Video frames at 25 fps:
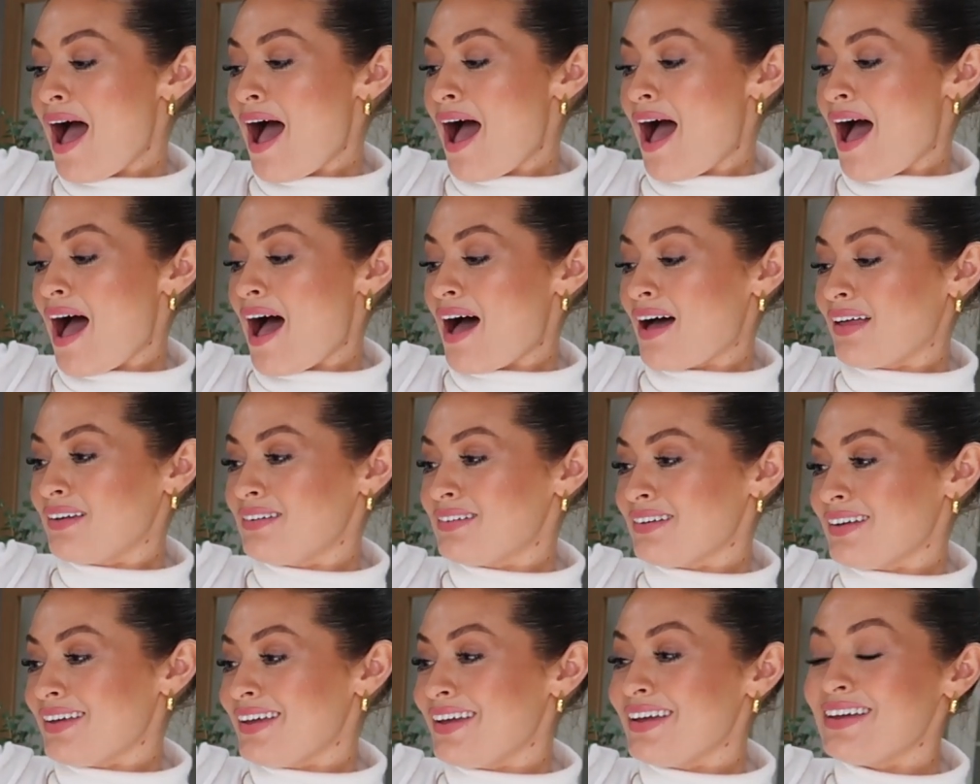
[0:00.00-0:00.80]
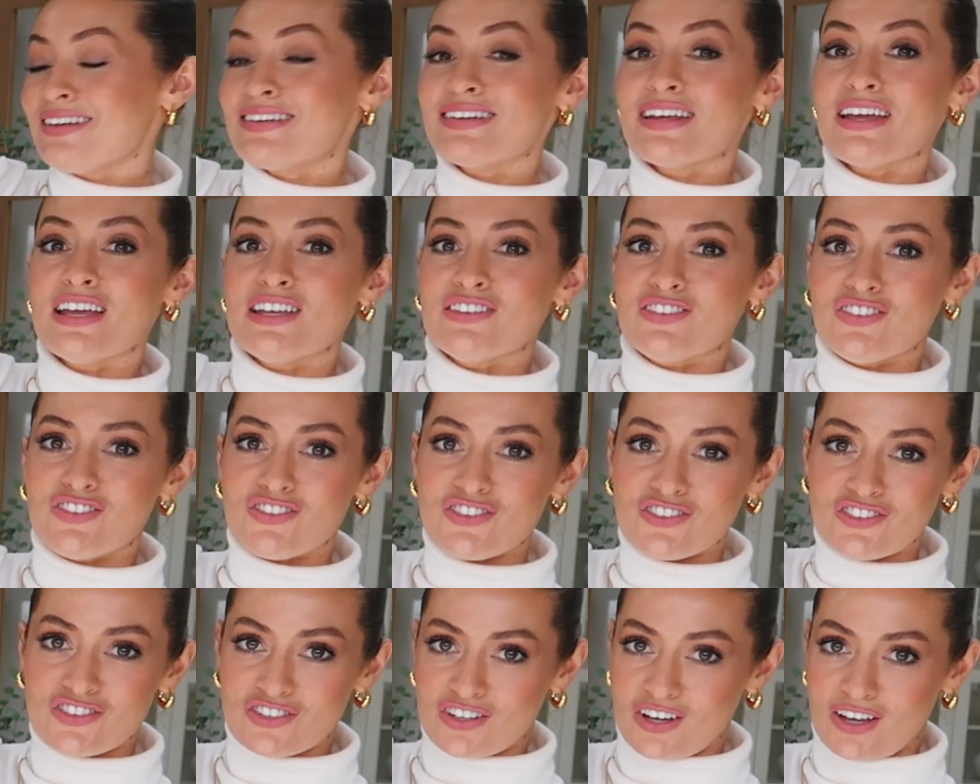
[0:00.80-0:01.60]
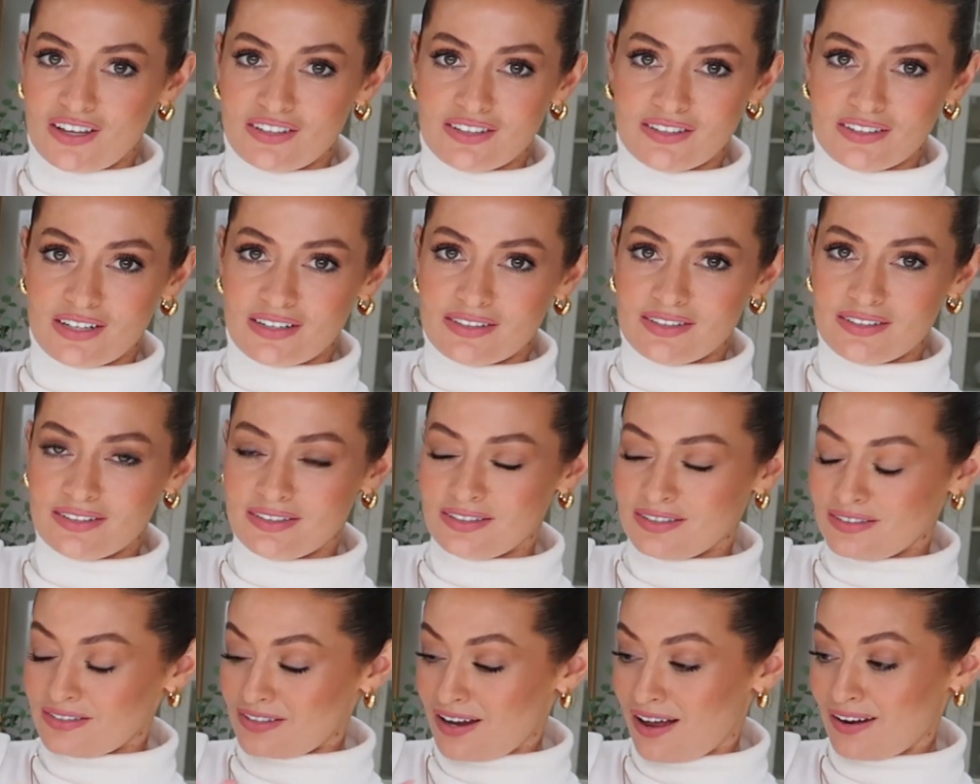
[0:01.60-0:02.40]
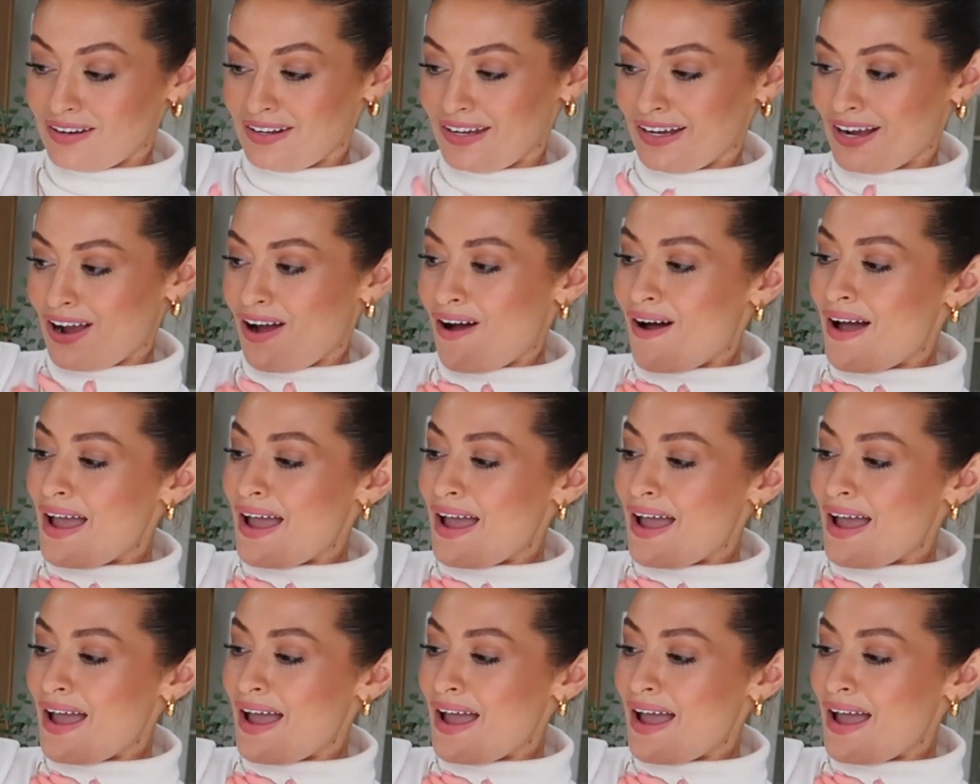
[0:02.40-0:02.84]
And it is just stunning.